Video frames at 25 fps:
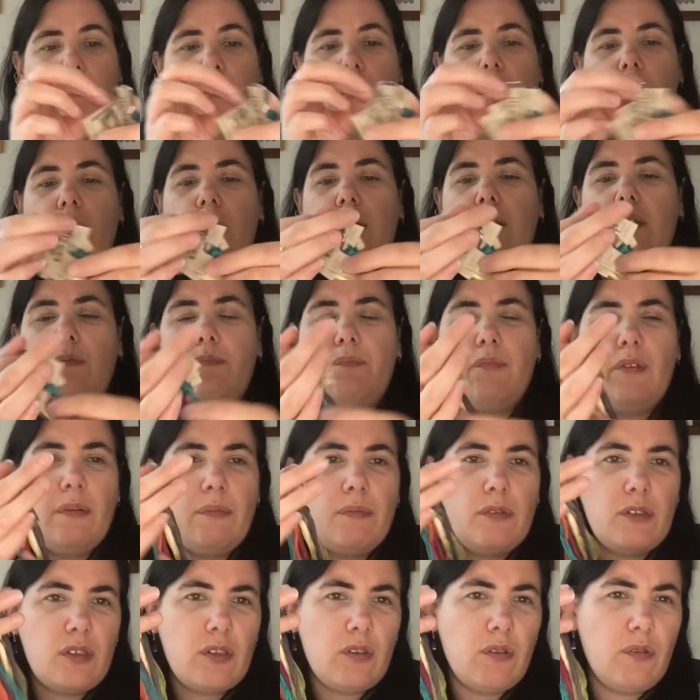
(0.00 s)
And pretty
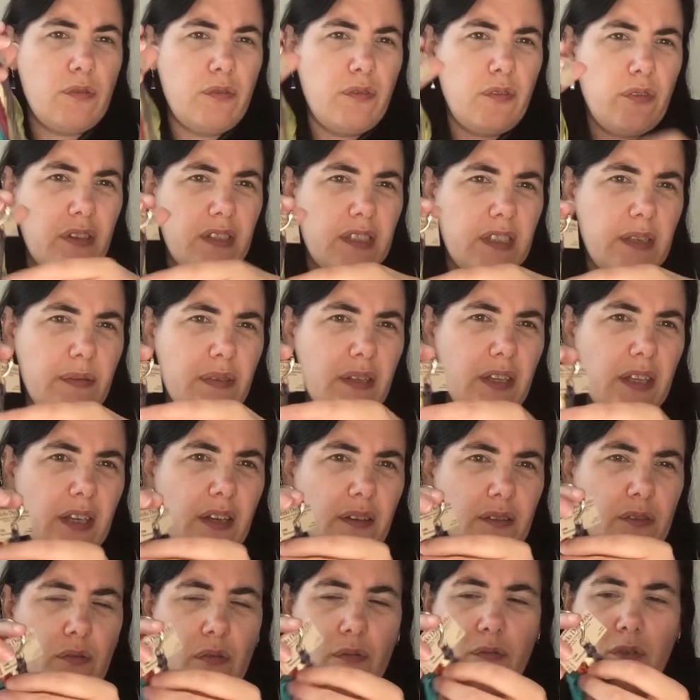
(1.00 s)
much the call for, except I think
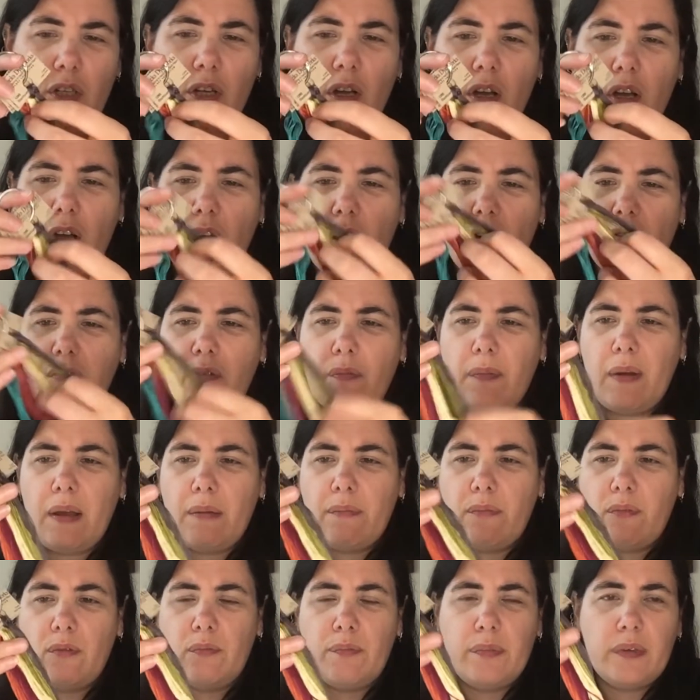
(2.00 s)
I swapped charcoal for
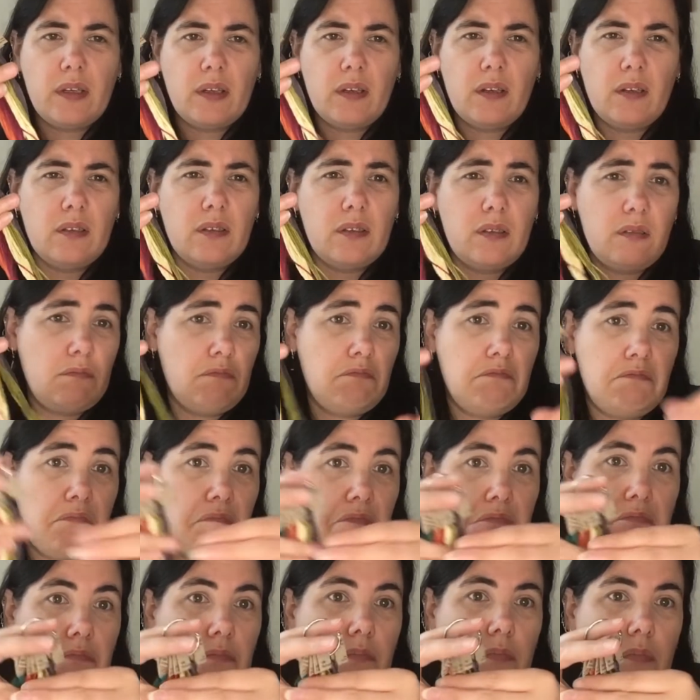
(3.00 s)
blackboard because
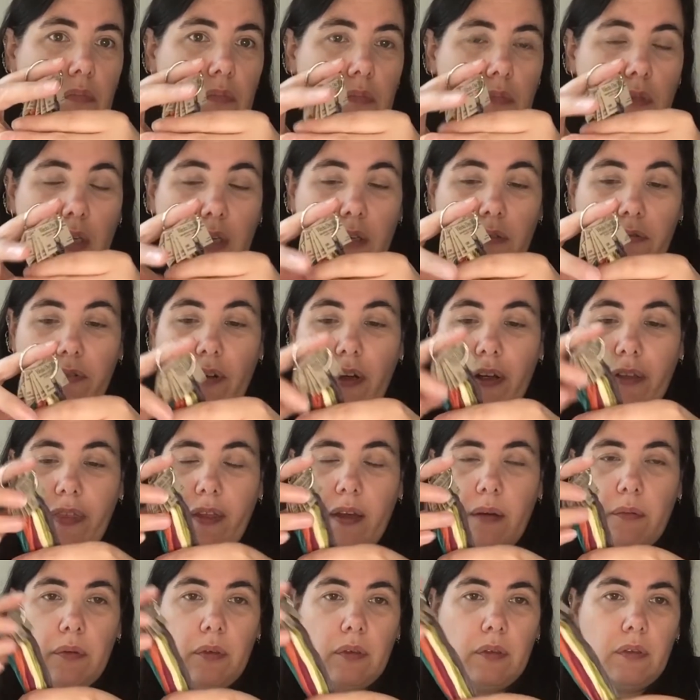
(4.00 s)
I could find
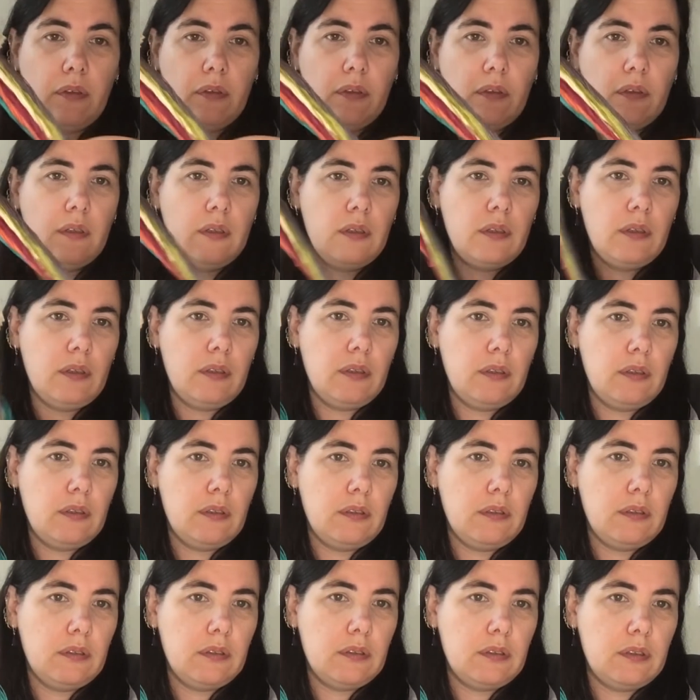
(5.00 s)
that one.
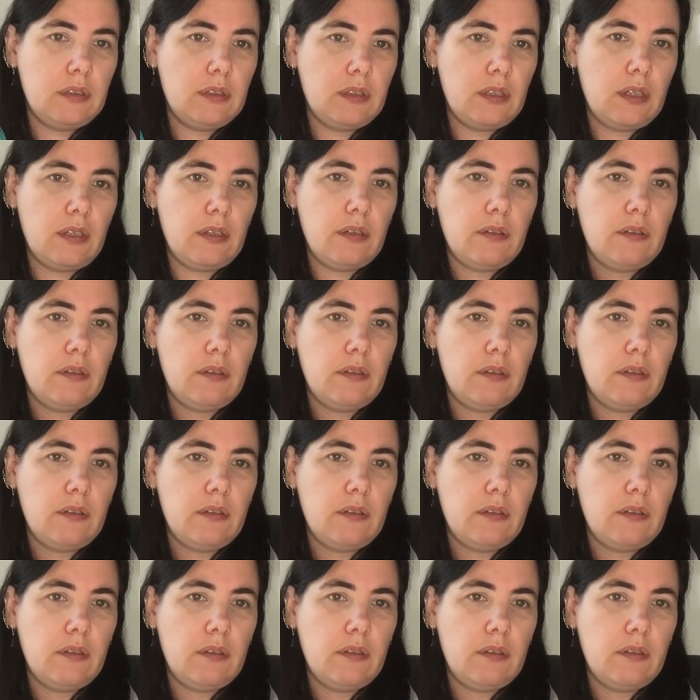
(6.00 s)
So